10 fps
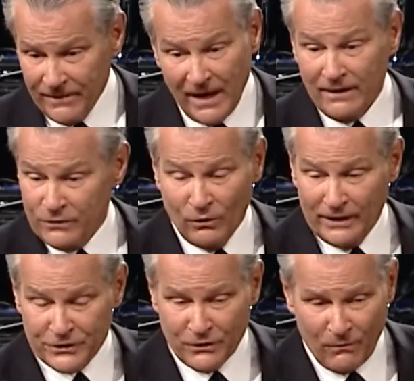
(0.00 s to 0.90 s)
Yeah, don't
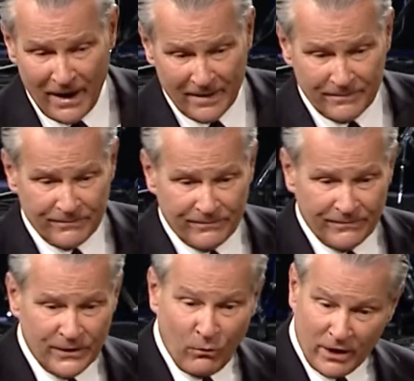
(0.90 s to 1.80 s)
listen to rap.
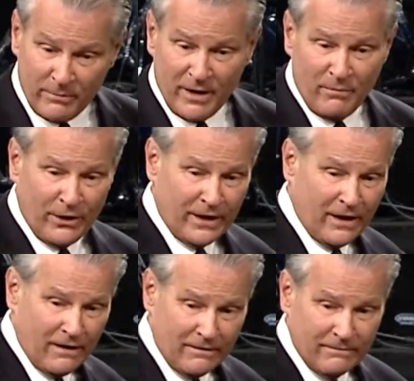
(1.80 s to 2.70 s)
You want to be a
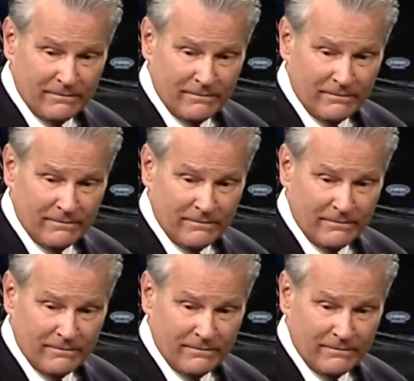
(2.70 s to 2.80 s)
millionaire?